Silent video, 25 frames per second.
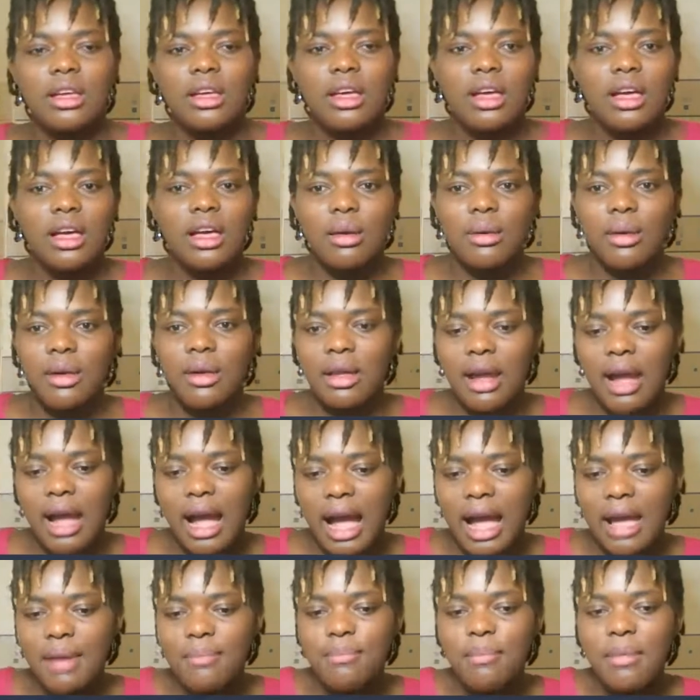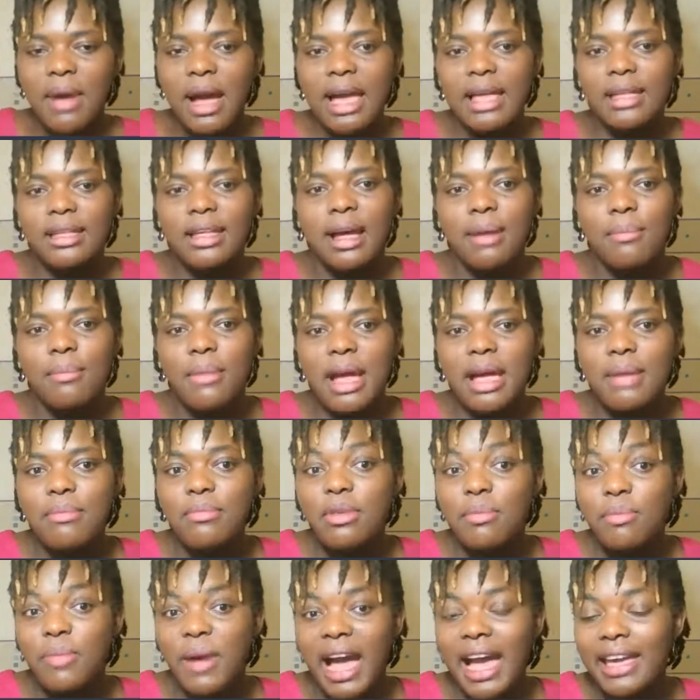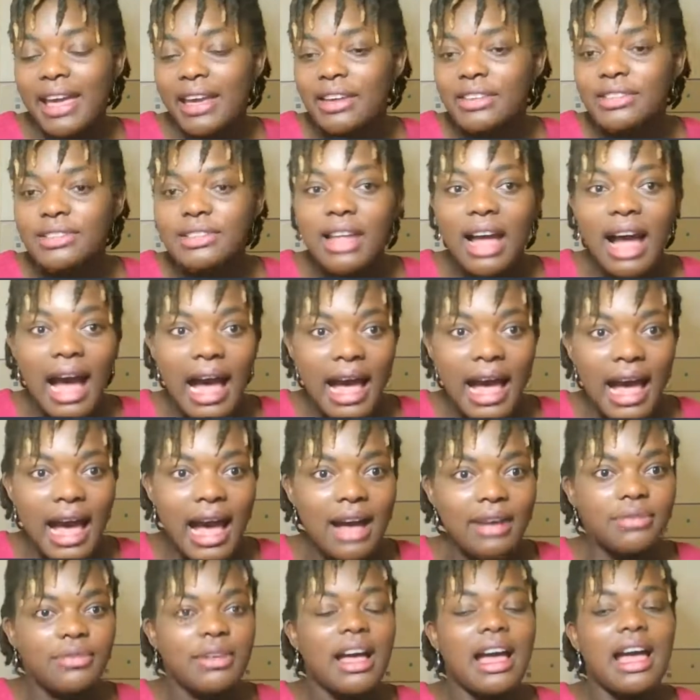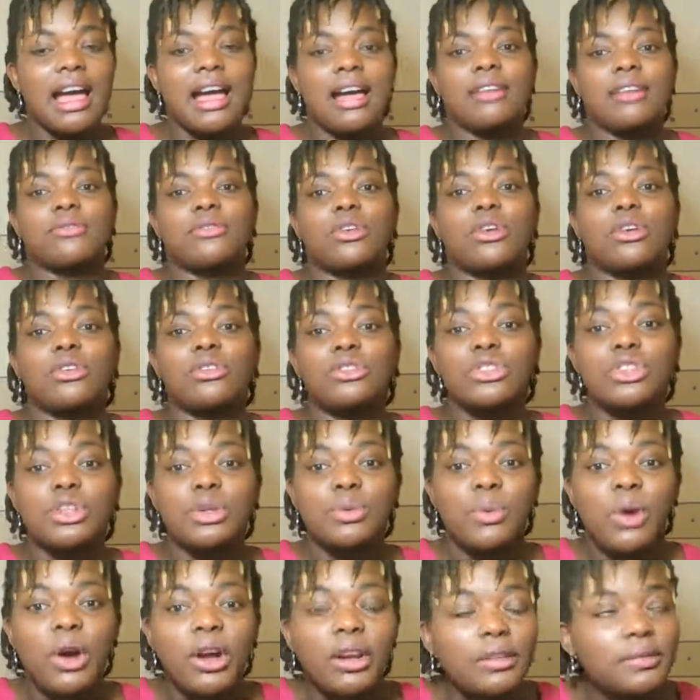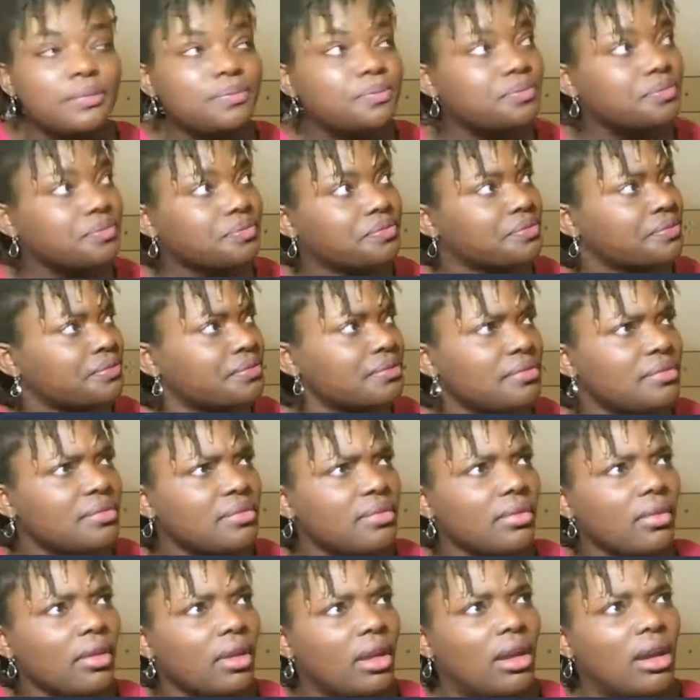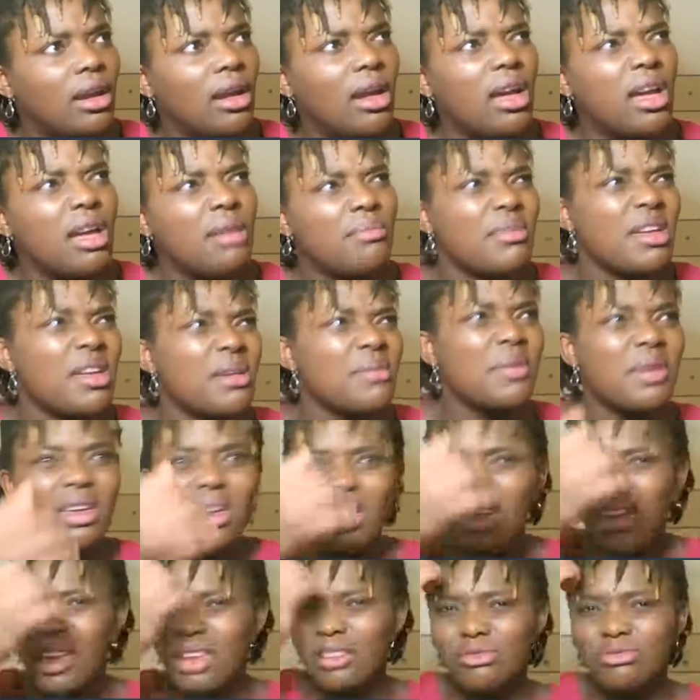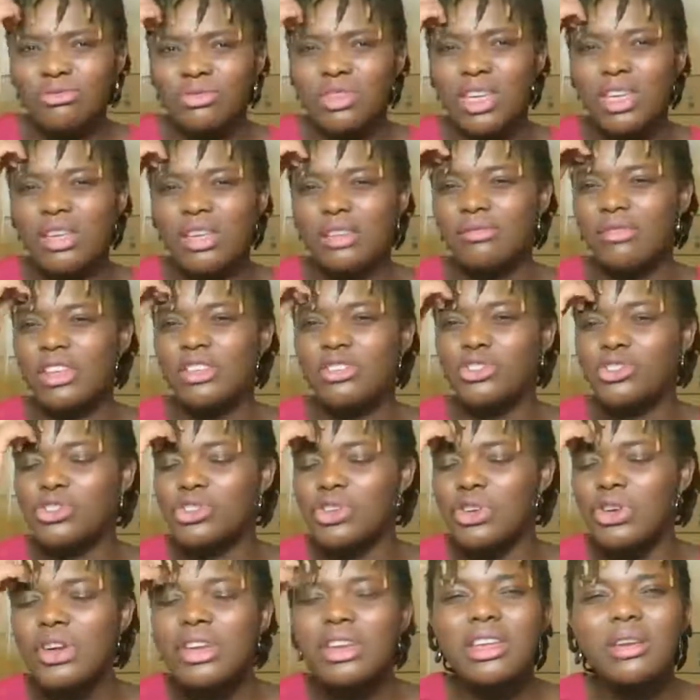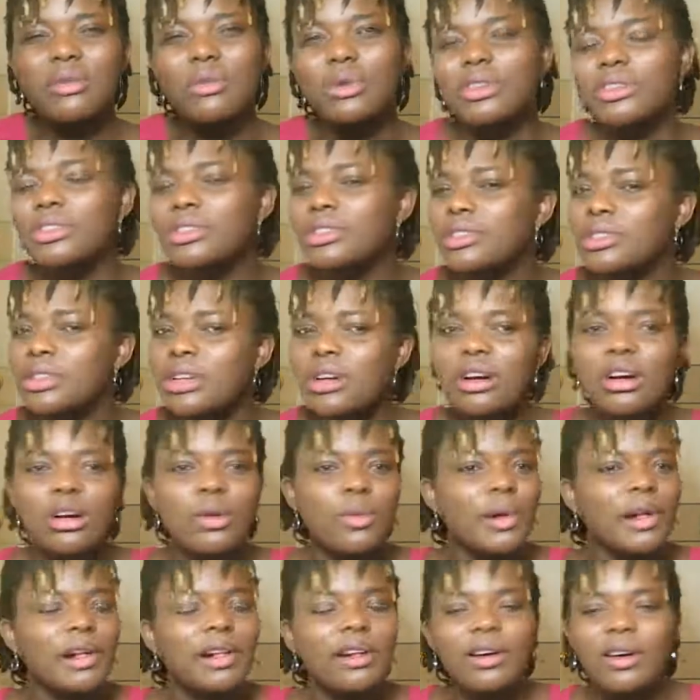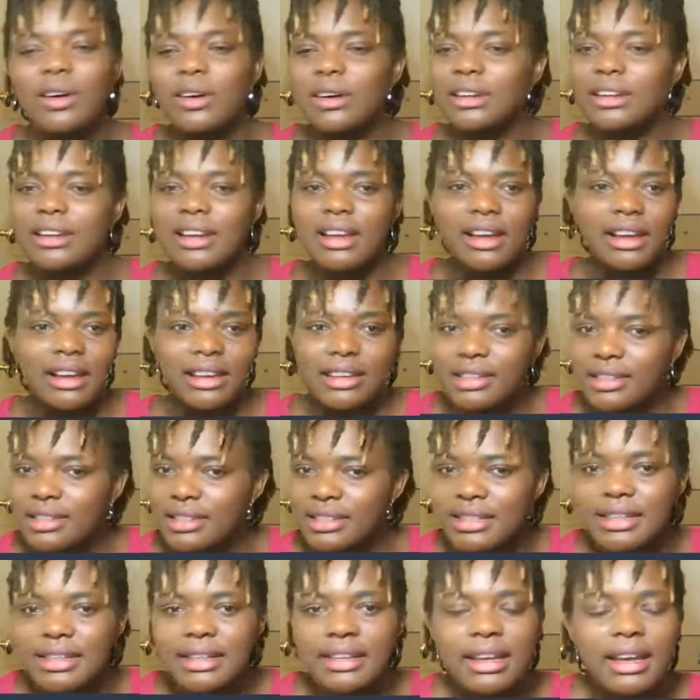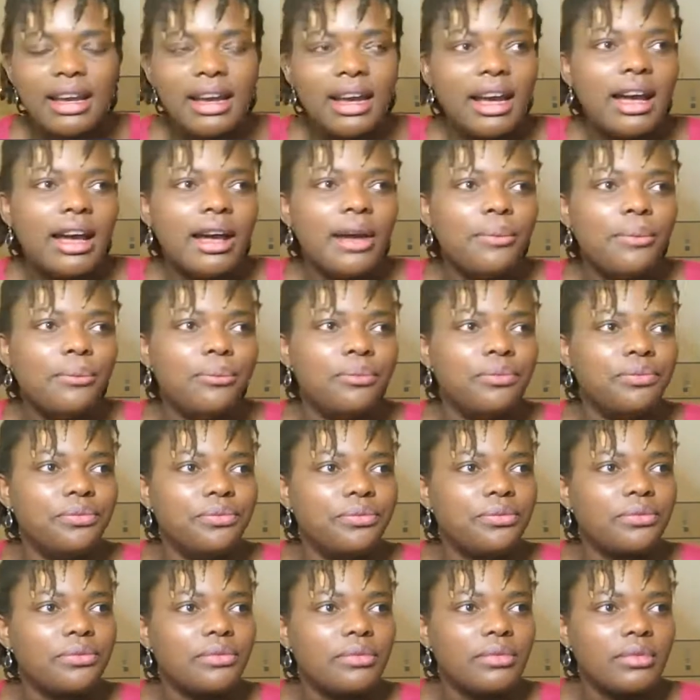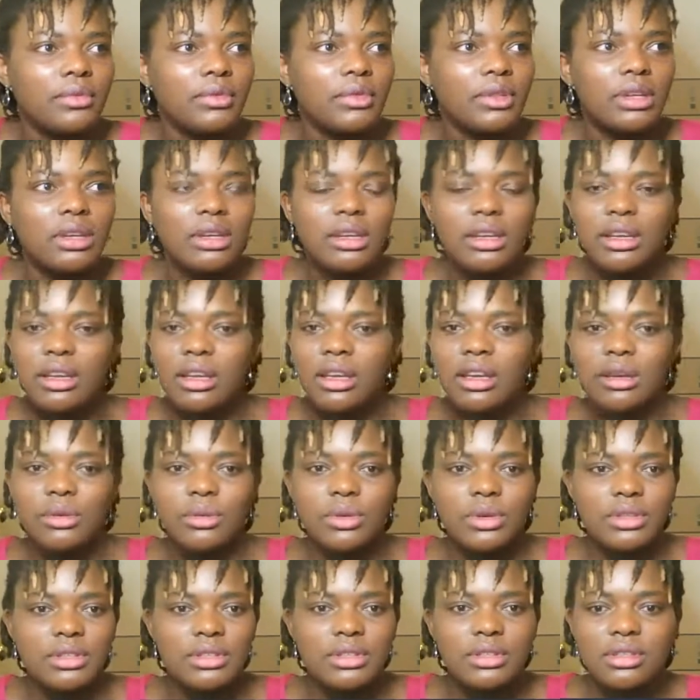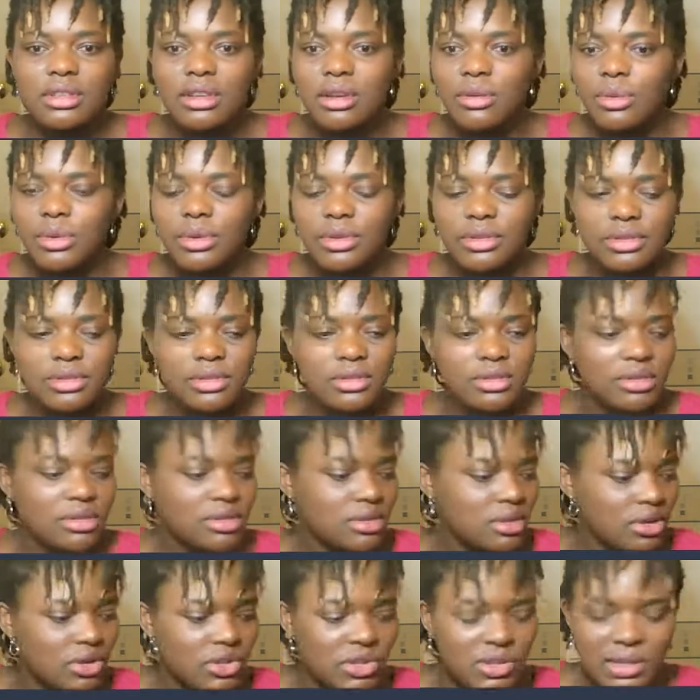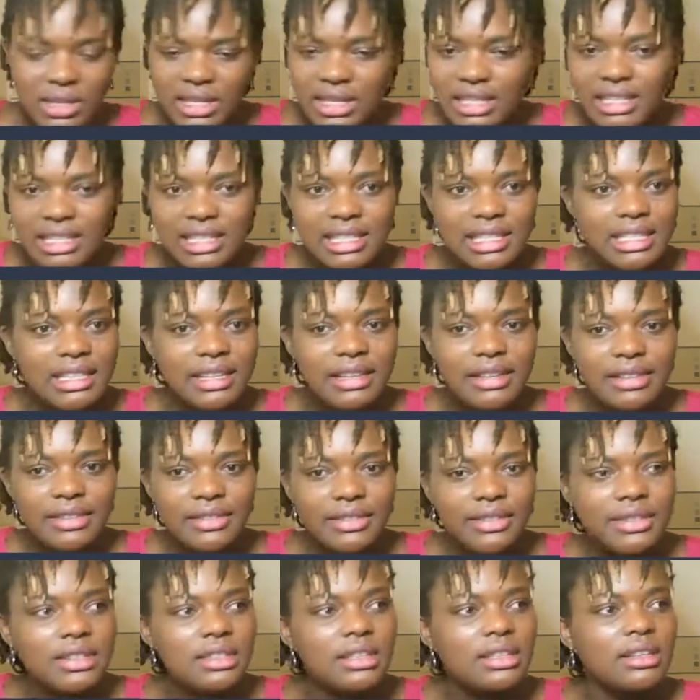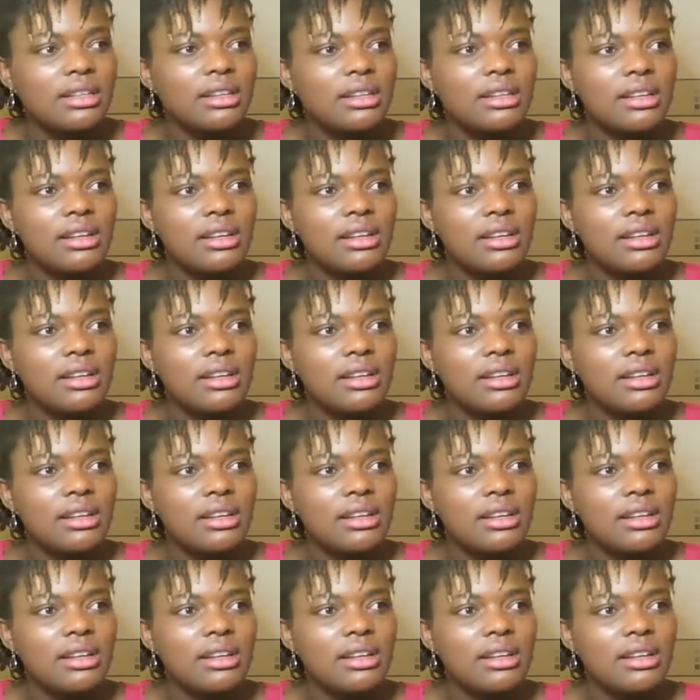I might be biased. I have gone to one. Maybe in June. It was so well organized. It was socially distanced.